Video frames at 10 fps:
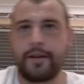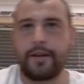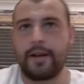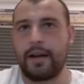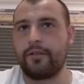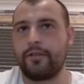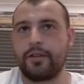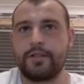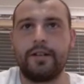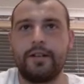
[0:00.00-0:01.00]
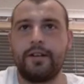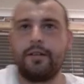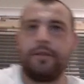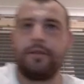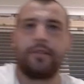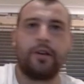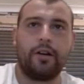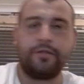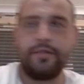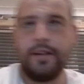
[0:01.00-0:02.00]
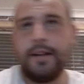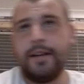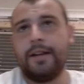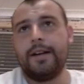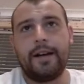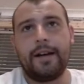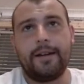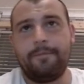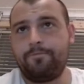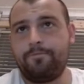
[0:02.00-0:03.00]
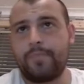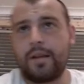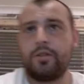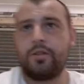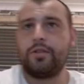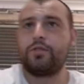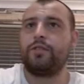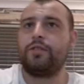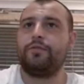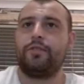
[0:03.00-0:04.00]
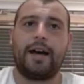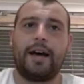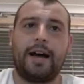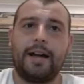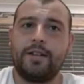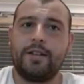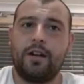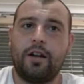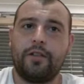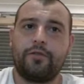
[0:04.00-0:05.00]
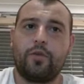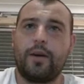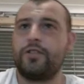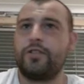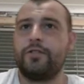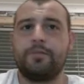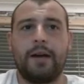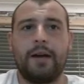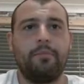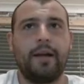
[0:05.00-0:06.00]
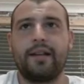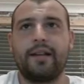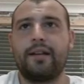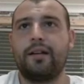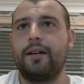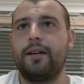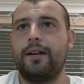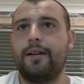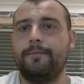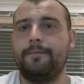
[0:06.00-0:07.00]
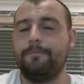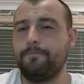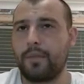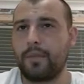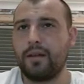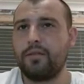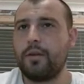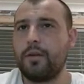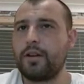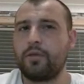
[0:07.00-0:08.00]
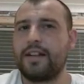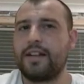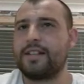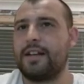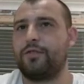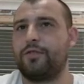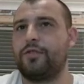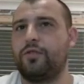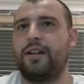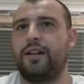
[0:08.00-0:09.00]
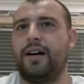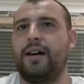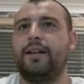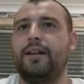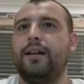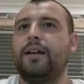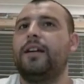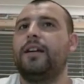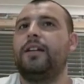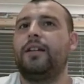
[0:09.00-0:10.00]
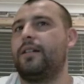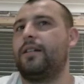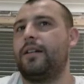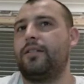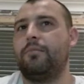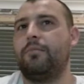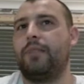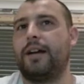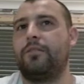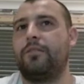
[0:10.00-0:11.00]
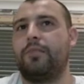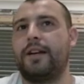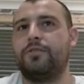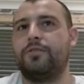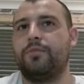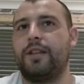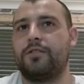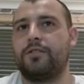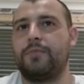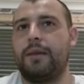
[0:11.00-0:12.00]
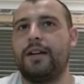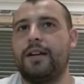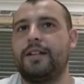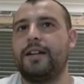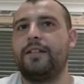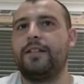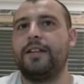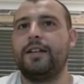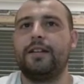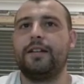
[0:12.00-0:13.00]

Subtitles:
have got a bit of a cough. So this would have answered a lot of questions by black. Though I don't think Tal would have took the knight. Yeah, I think black could have played something else. Maybe a dig at the